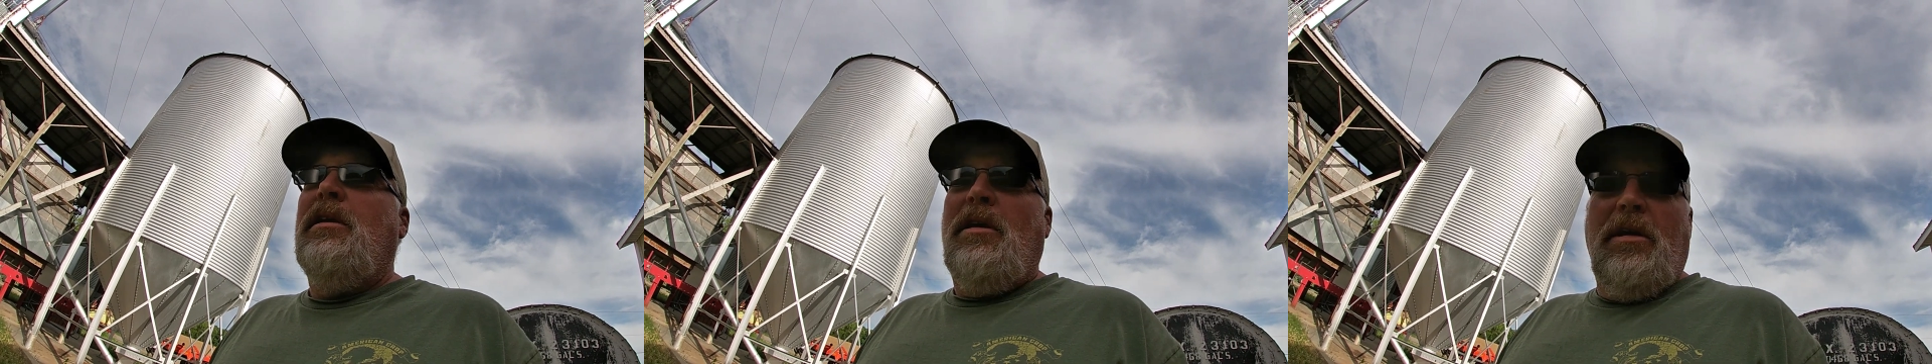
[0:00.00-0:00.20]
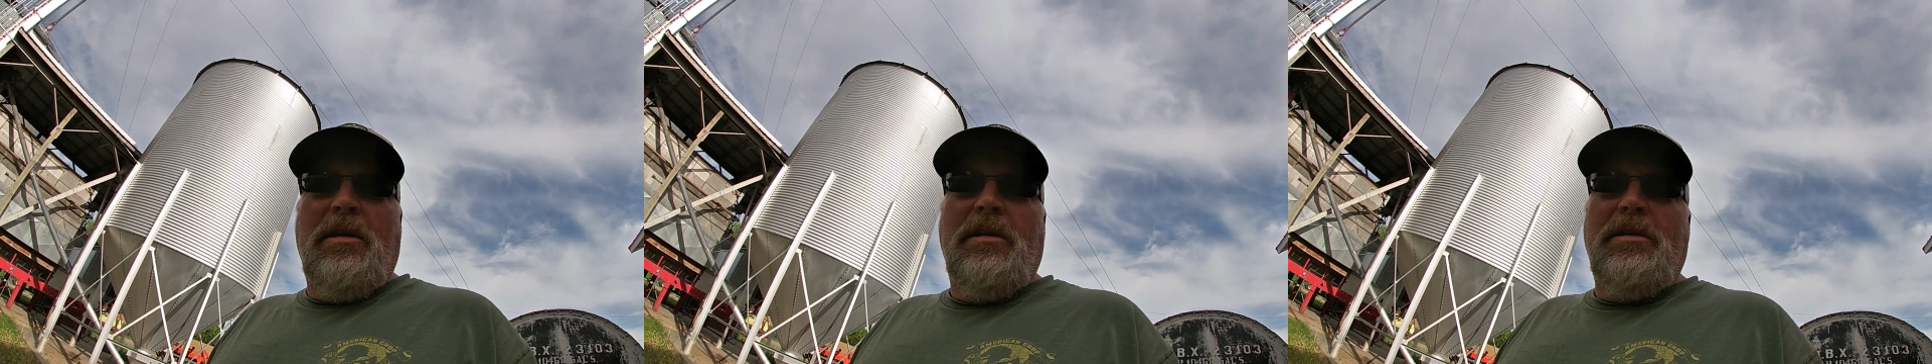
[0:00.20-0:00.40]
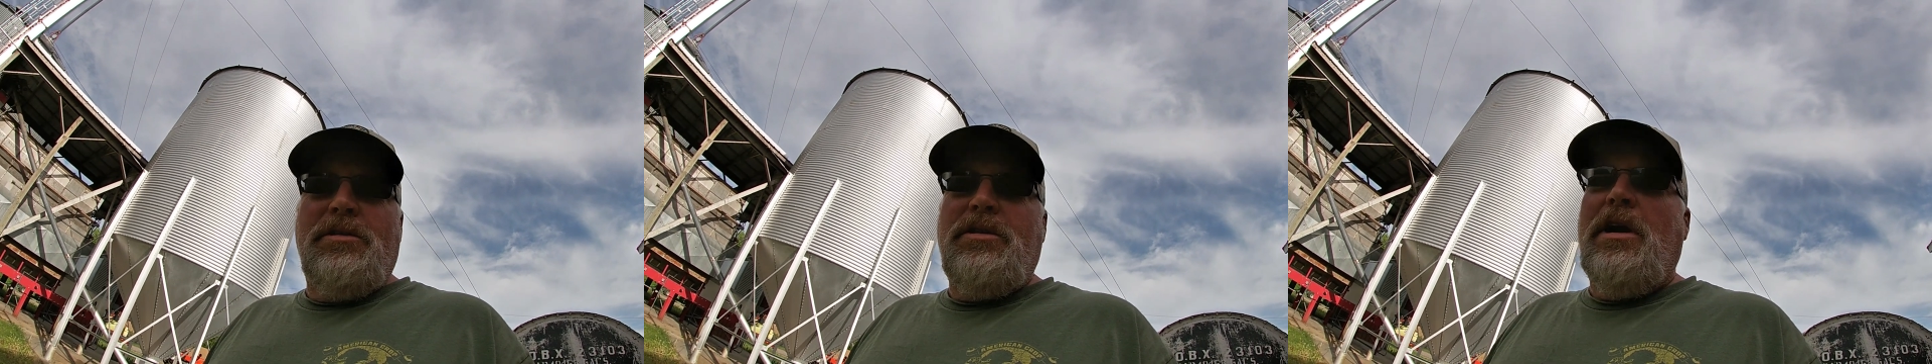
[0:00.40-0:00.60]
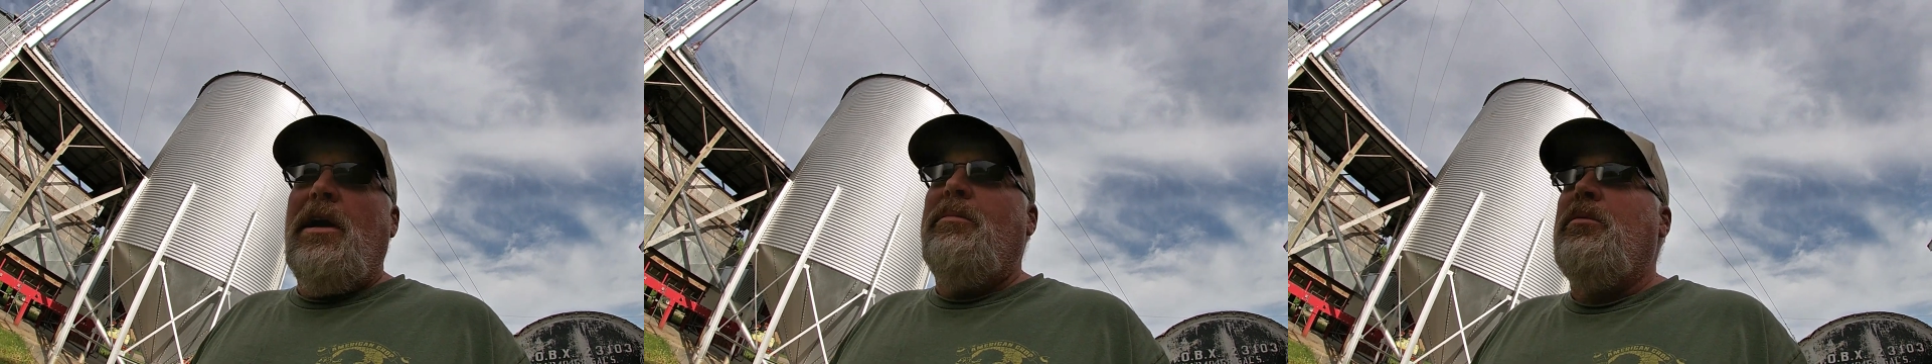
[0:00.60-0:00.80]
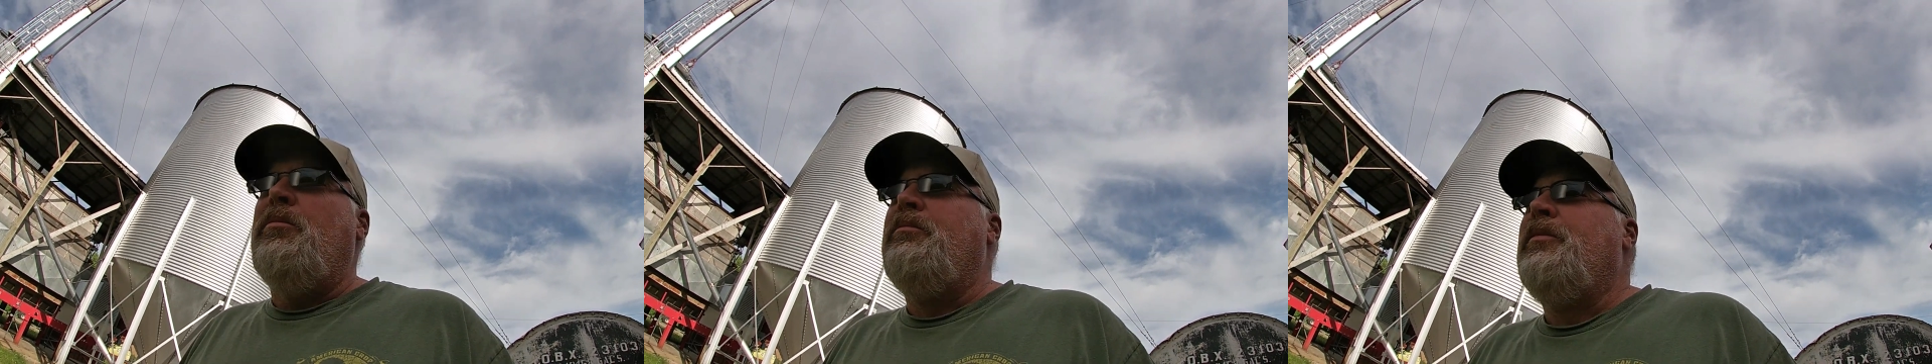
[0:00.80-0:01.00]
are gonna
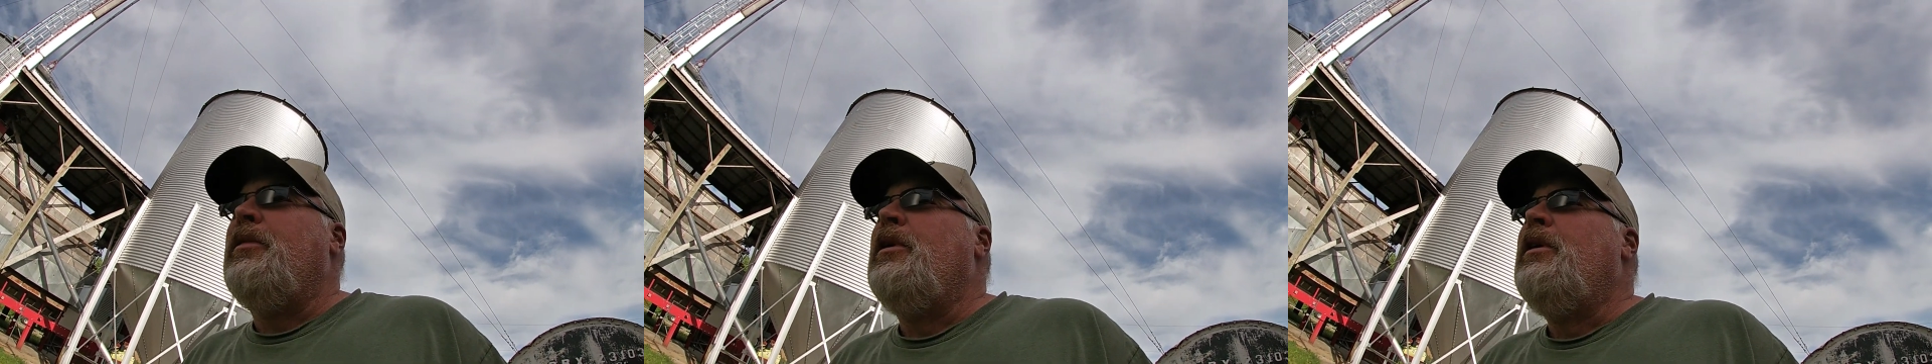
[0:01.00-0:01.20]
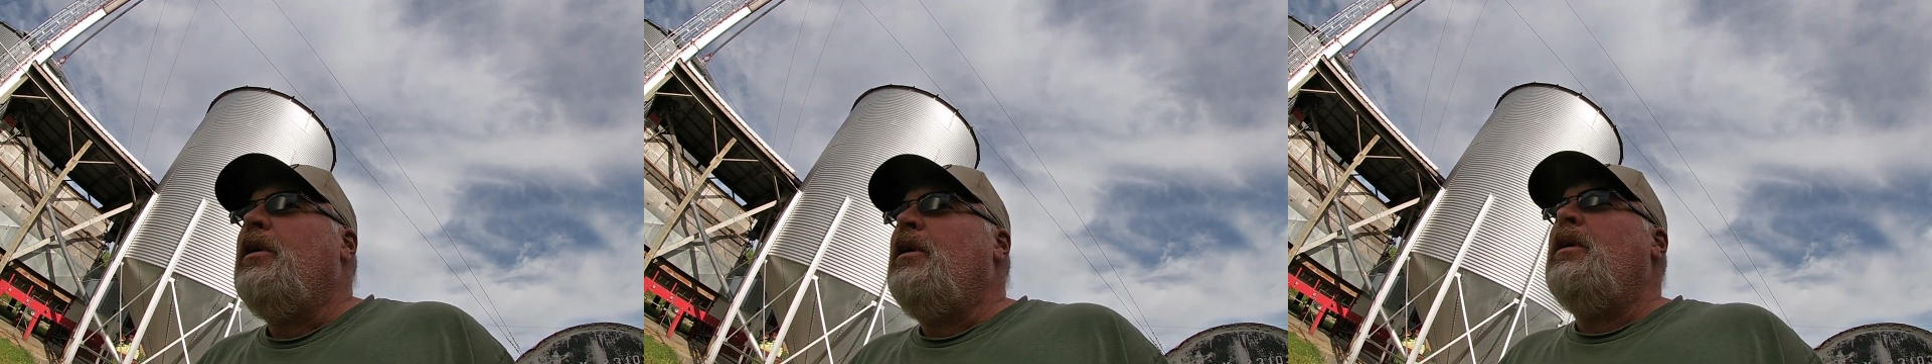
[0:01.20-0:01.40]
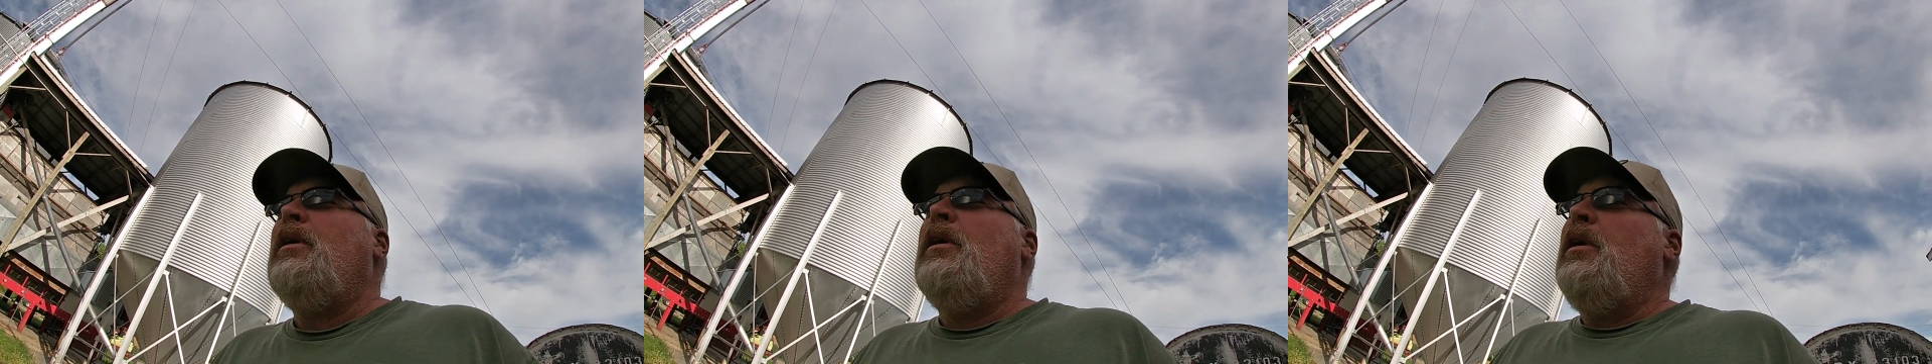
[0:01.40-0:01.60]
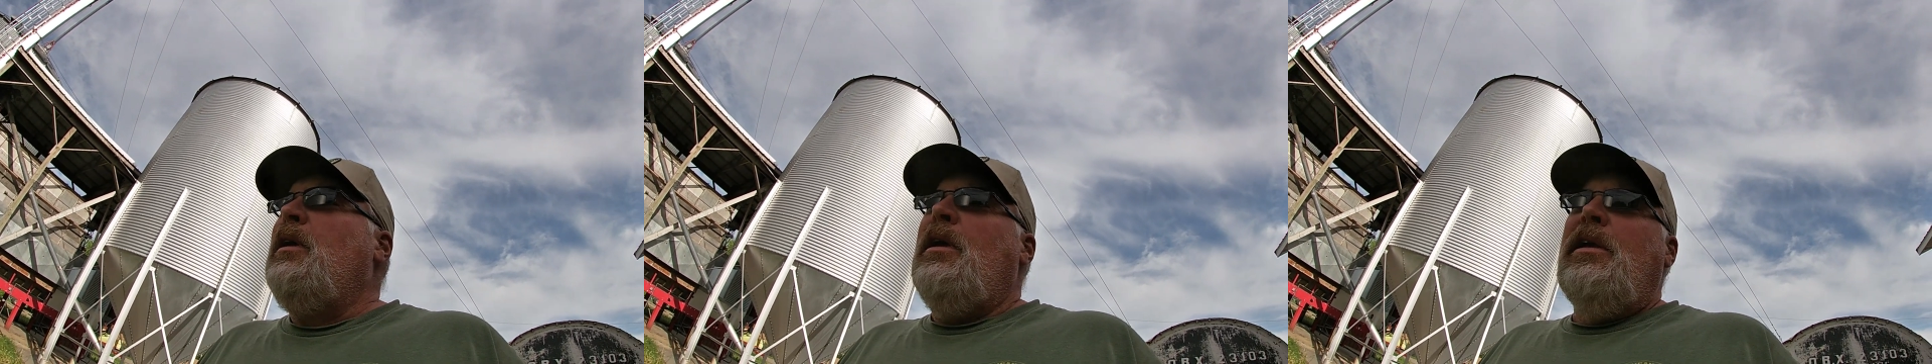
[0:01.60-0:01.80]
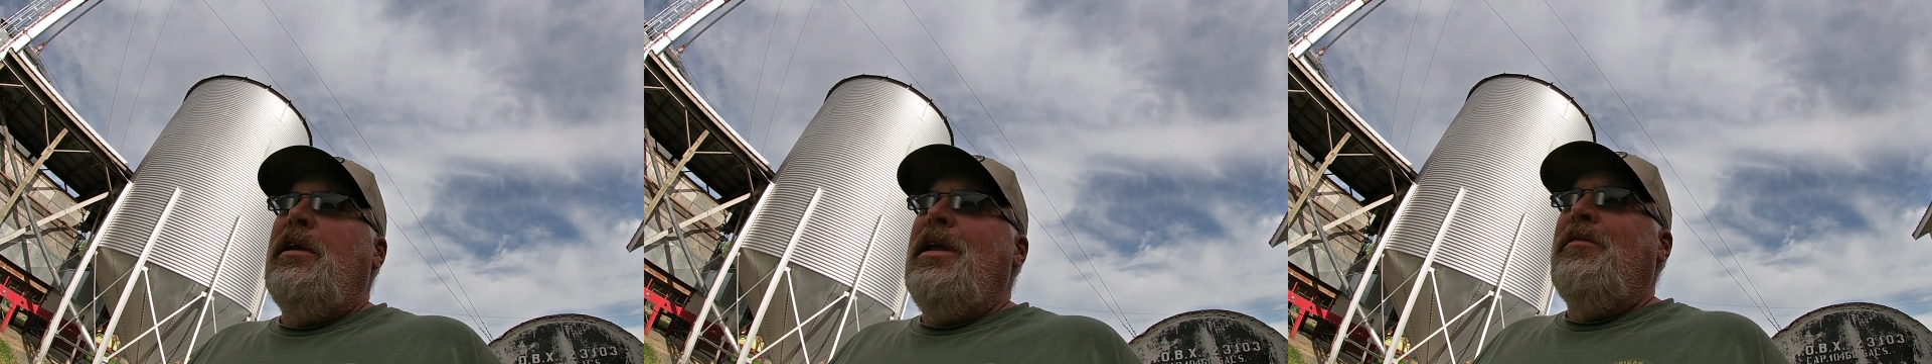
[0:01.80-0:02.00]
drop them
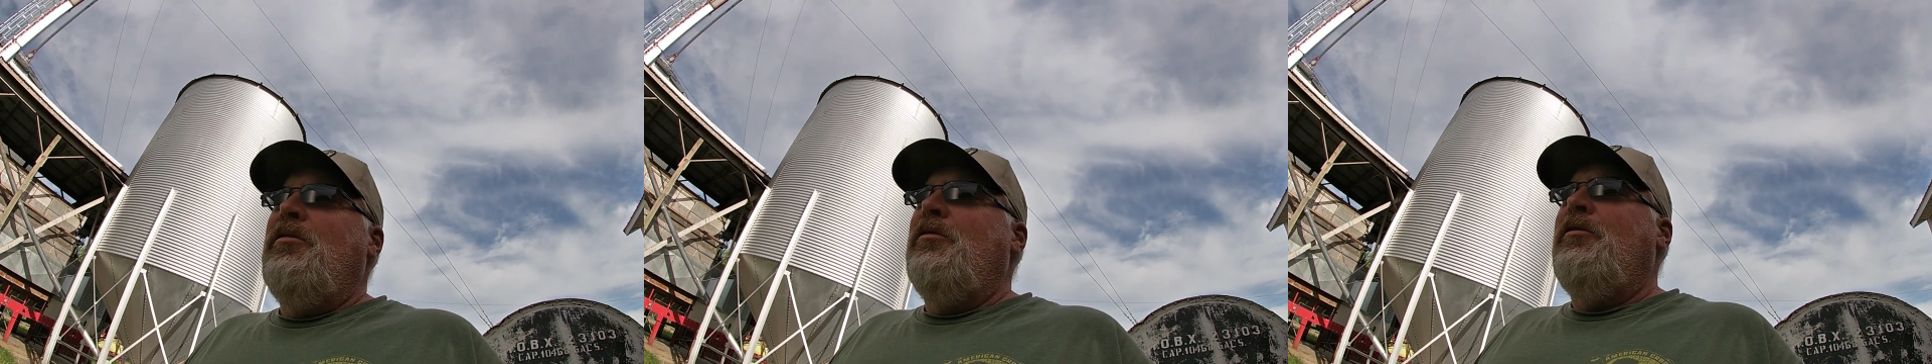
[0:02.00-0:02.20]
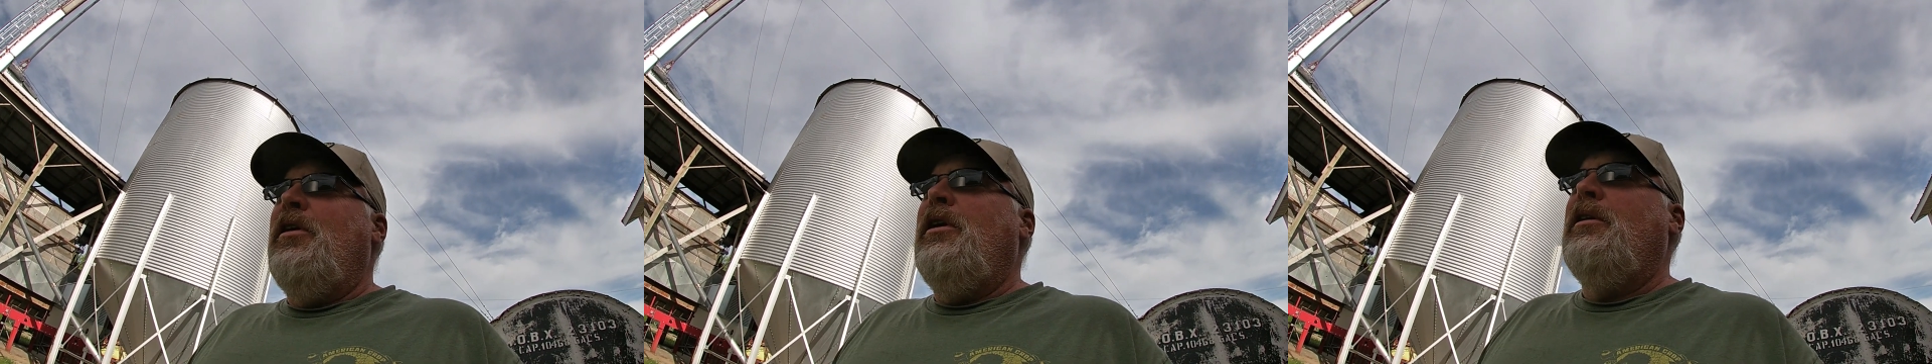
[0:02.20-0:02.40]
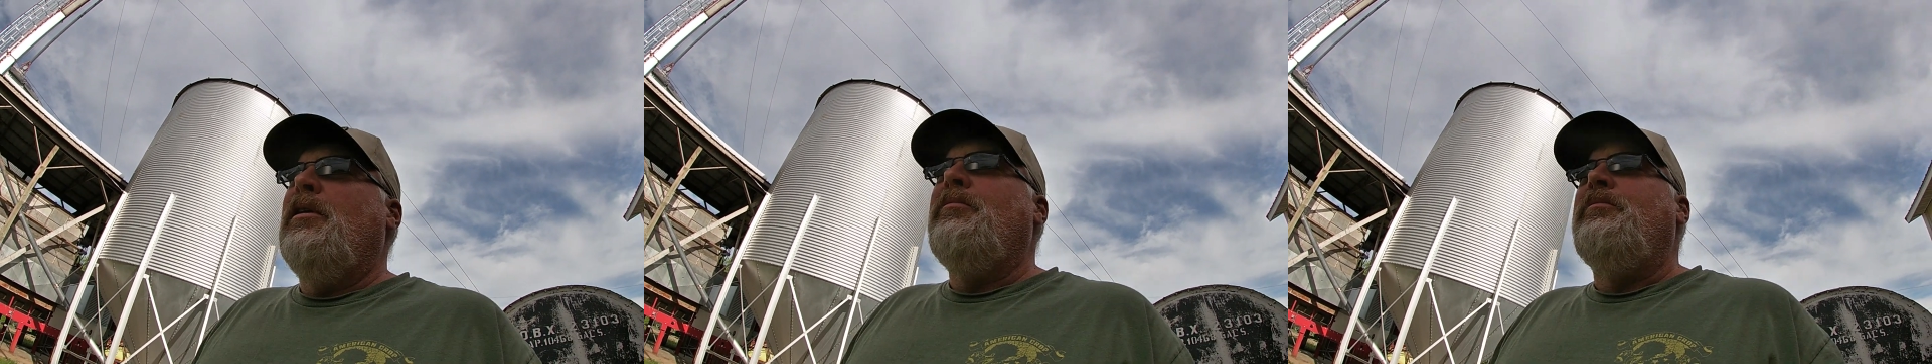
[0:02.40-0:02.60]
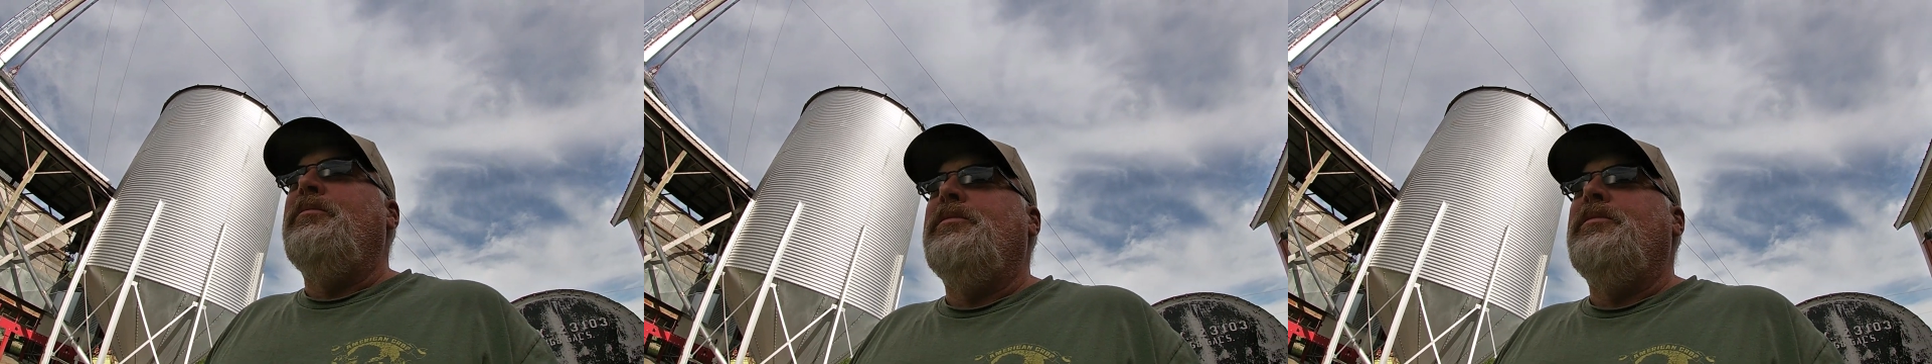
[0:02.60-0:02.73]
and never find them.